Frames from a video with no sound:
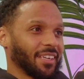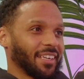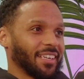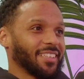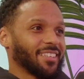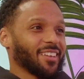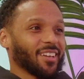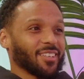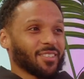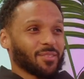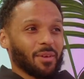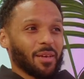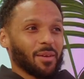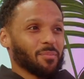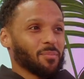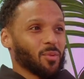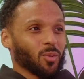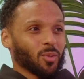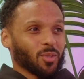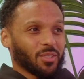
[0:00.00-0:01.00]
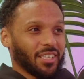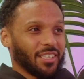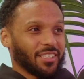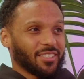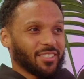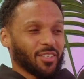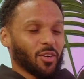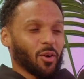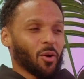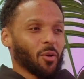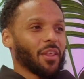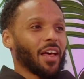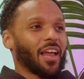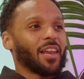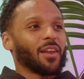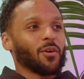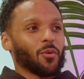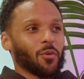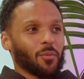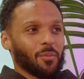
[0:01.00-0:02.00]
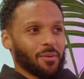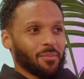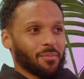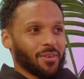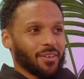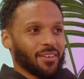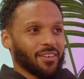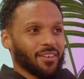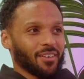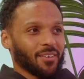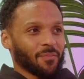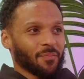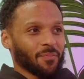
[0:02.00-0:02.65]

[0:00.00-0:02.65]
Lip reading: it does make more sense to go that little bit bigger